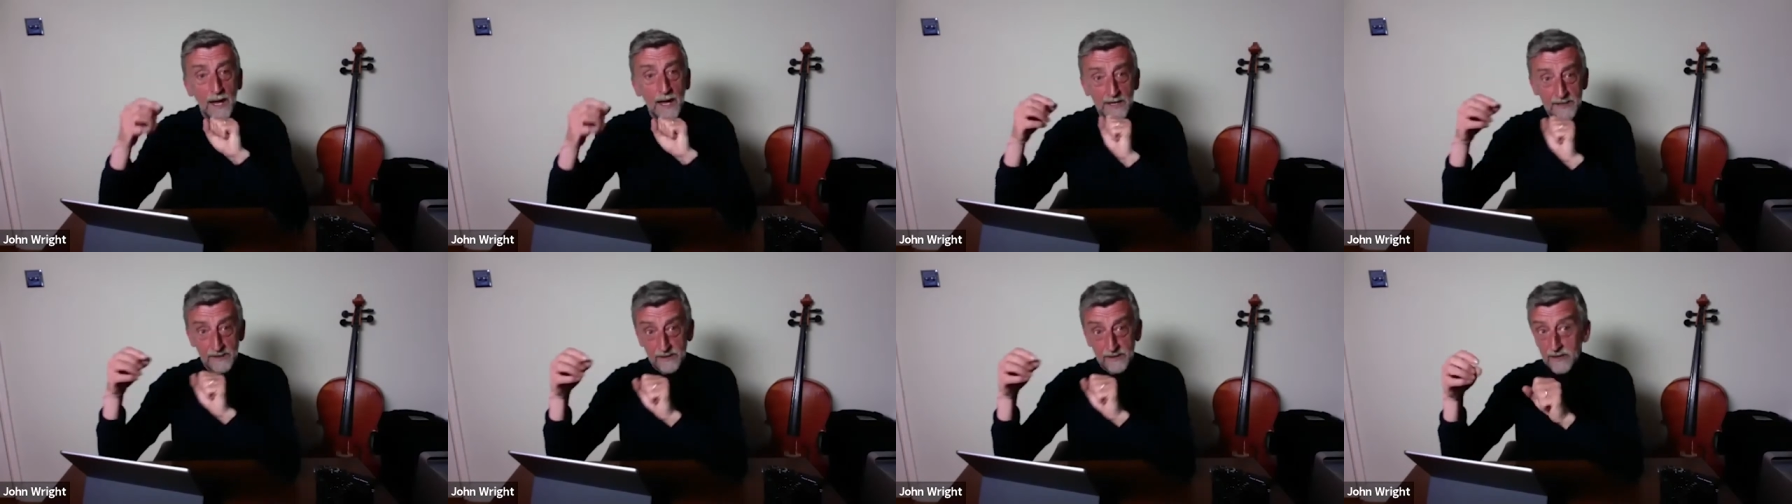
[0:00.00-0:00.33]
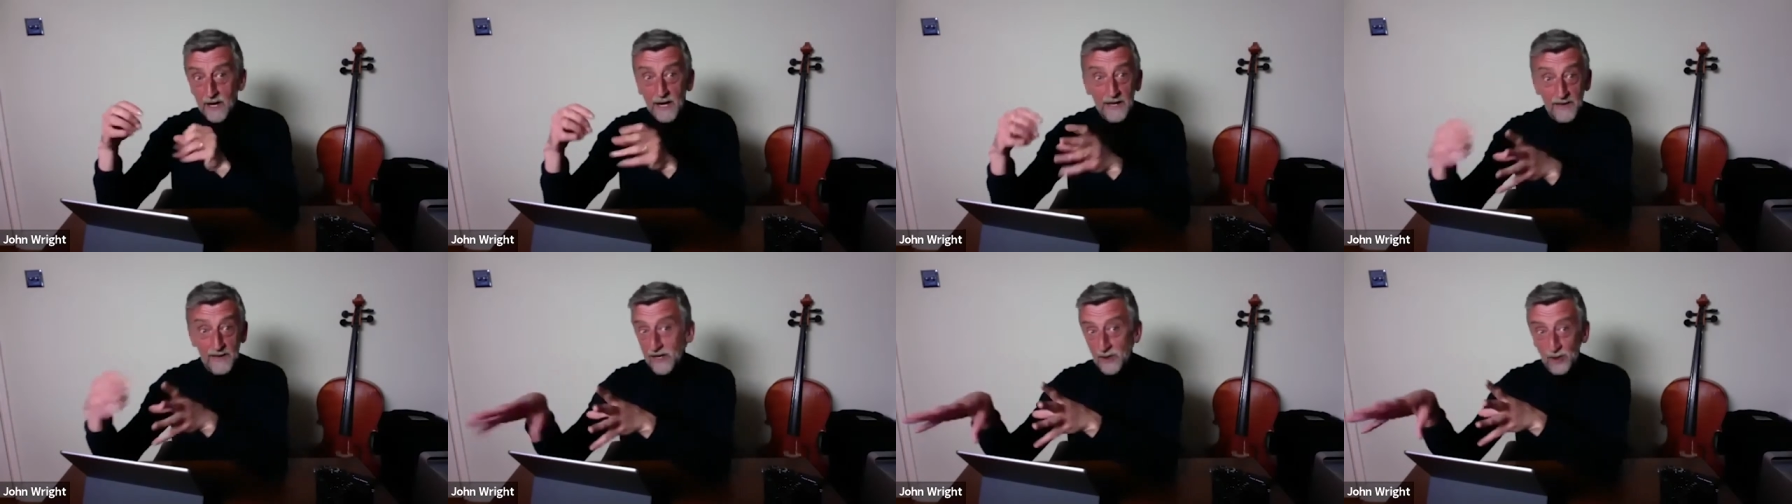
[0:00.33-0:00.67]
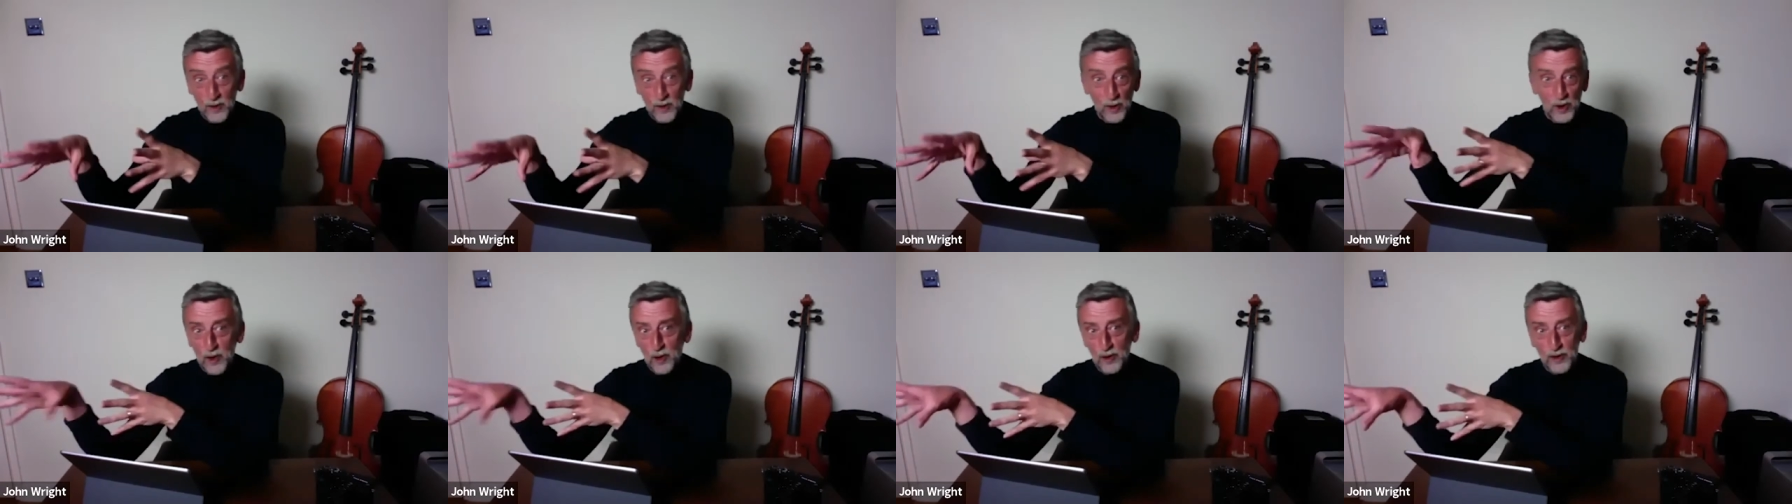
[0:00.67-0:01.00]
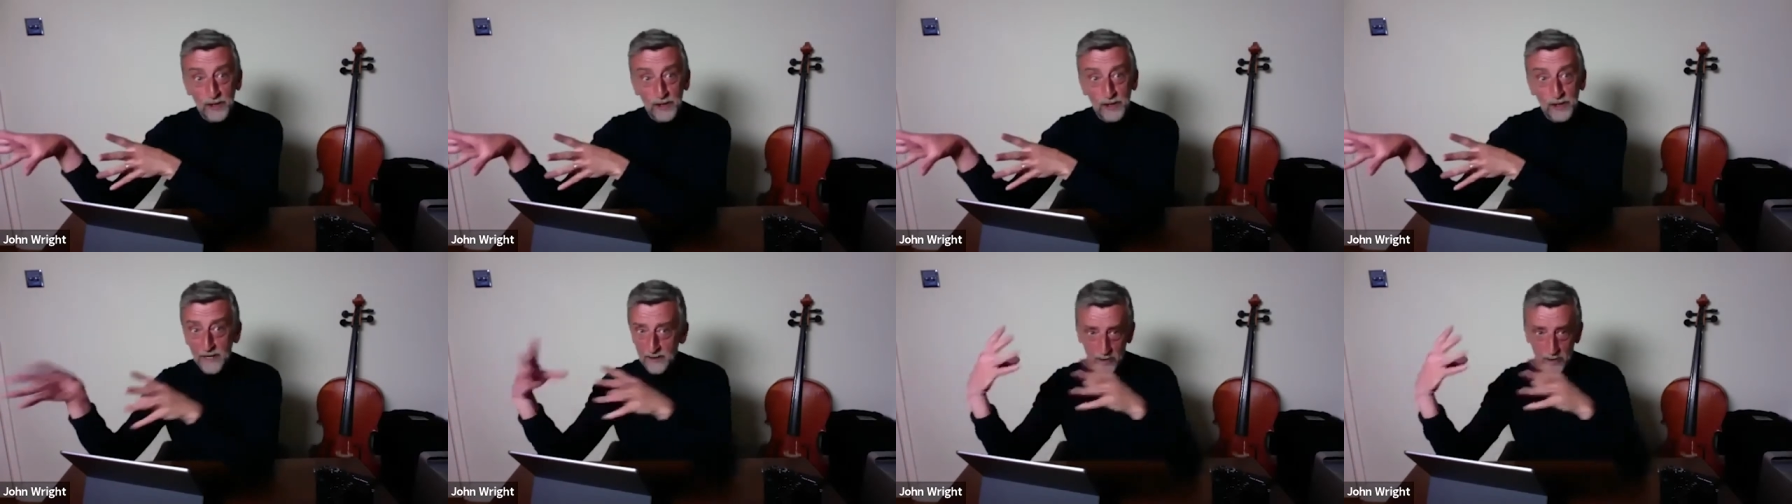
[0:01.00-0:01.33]
And, and then you shoot
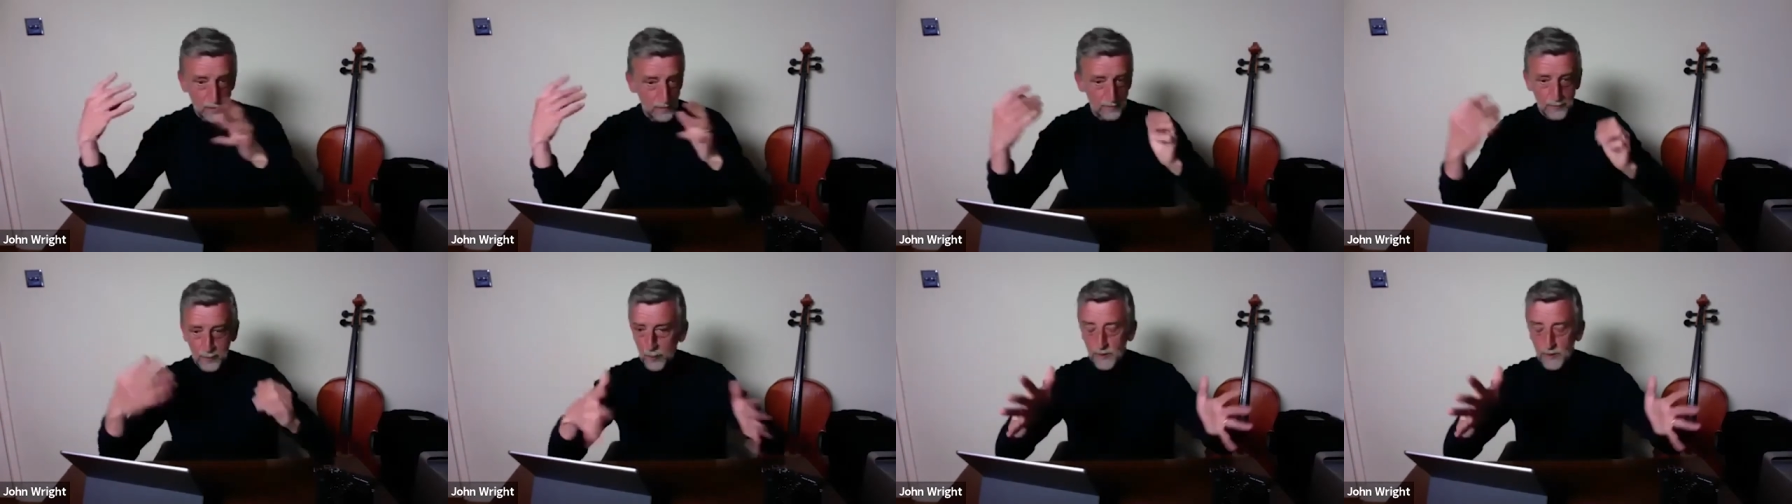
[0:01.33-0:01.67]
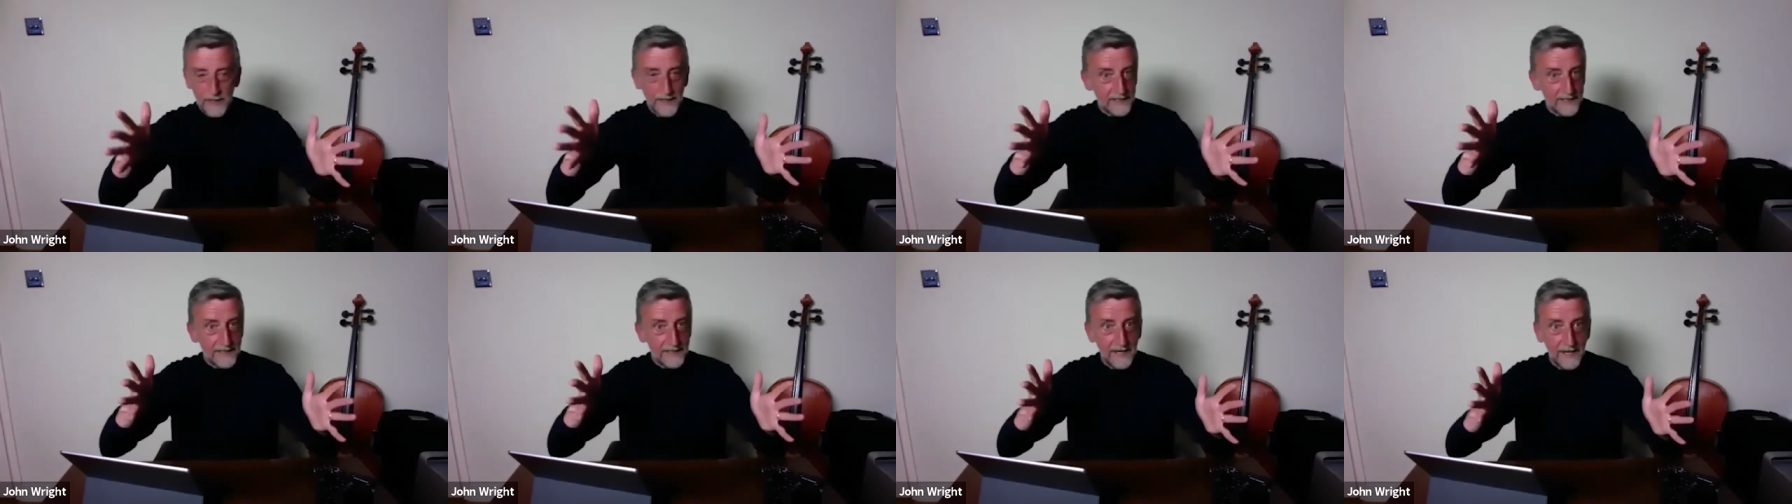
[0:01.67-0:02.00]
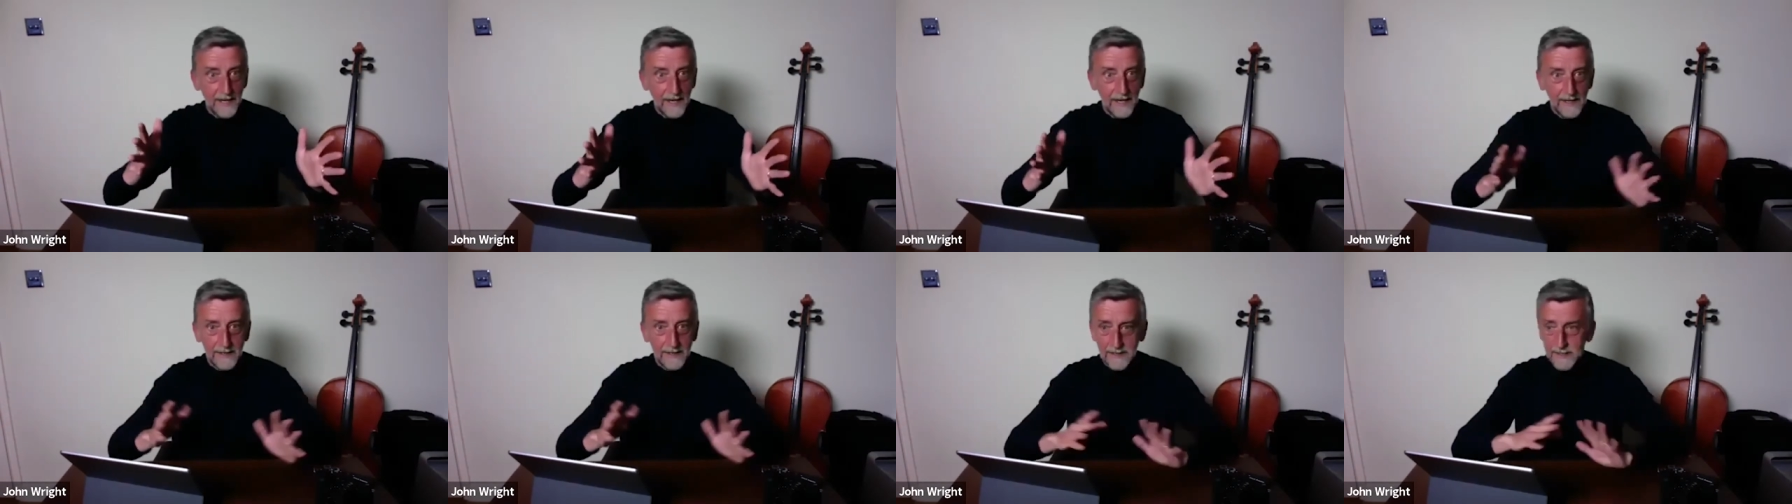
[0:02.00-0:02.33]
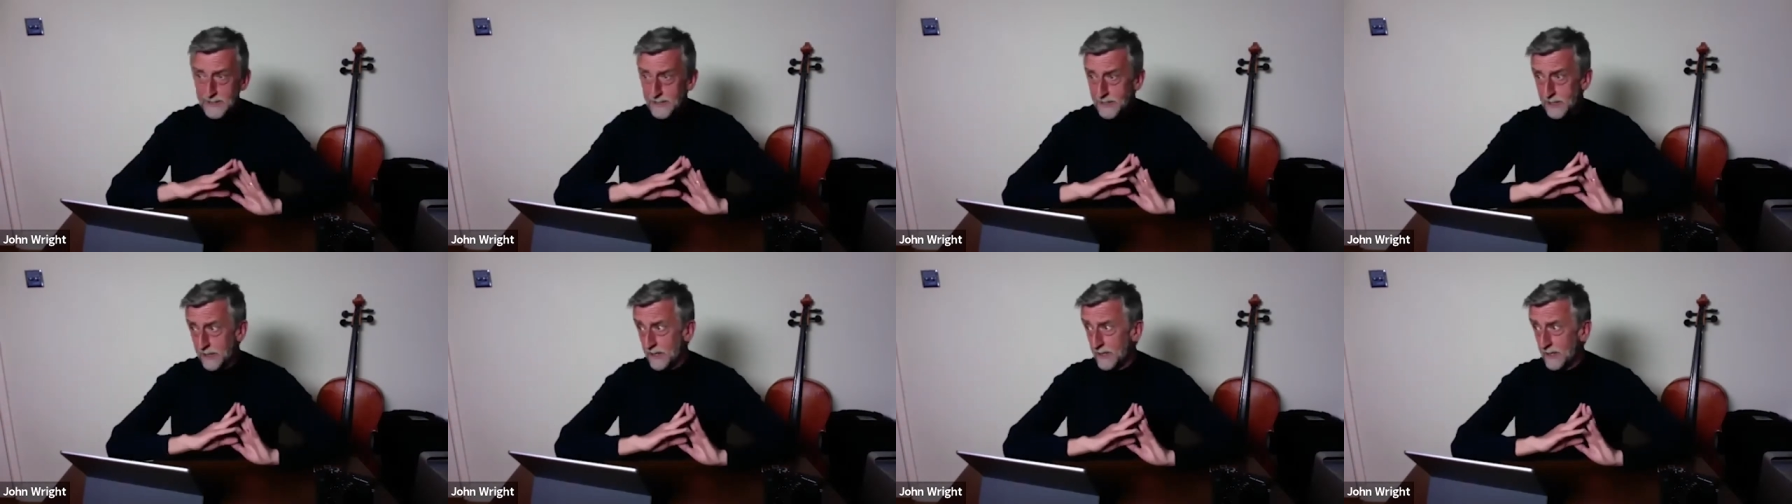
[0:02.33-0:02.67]
it and you put this thing in
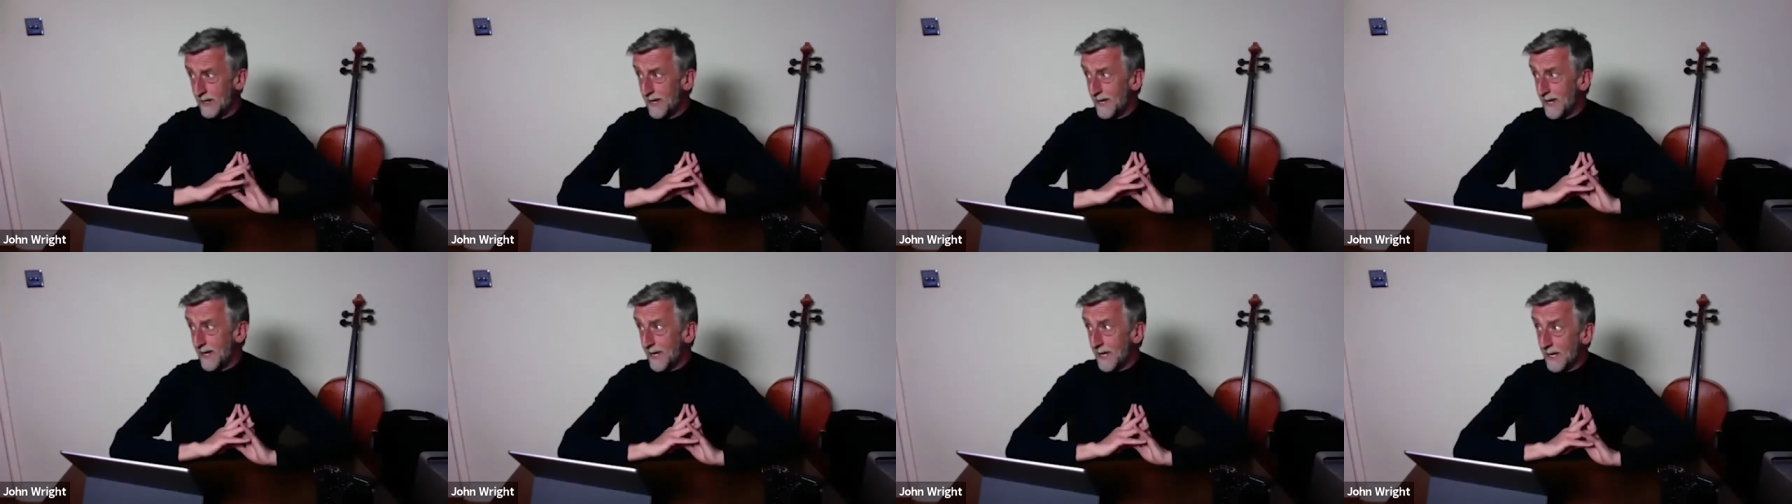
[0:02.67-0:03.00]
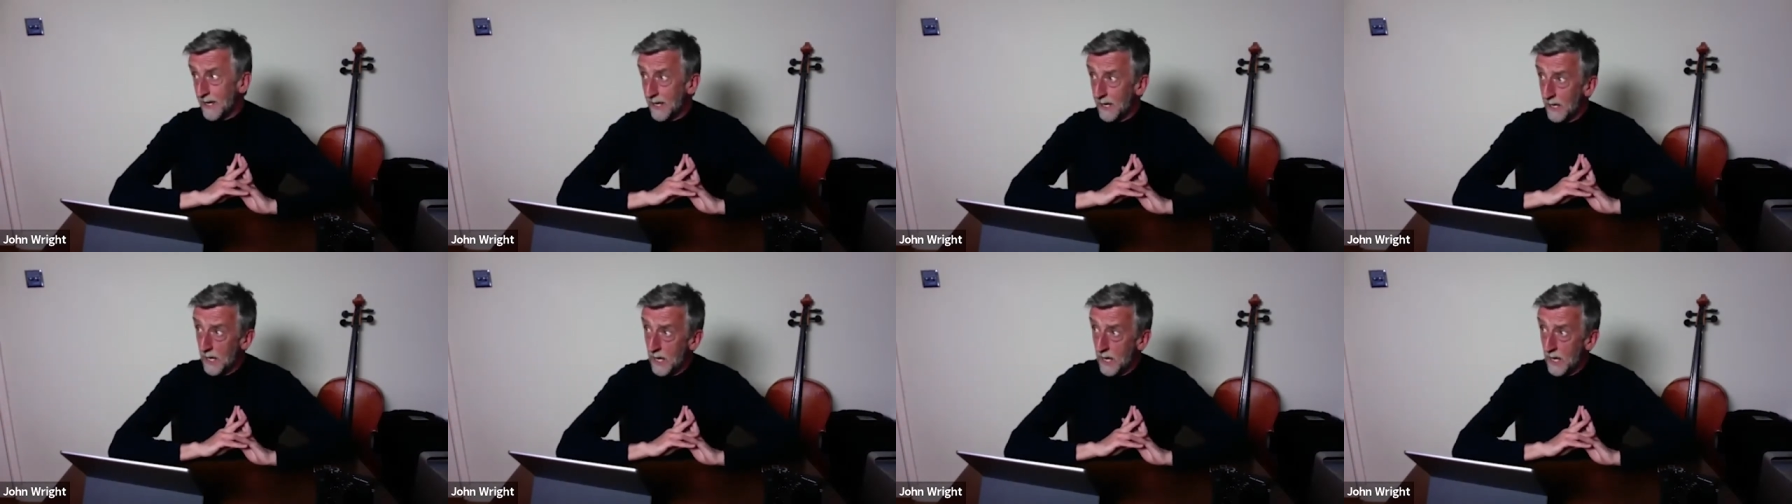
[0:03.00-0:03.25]
that's suddenly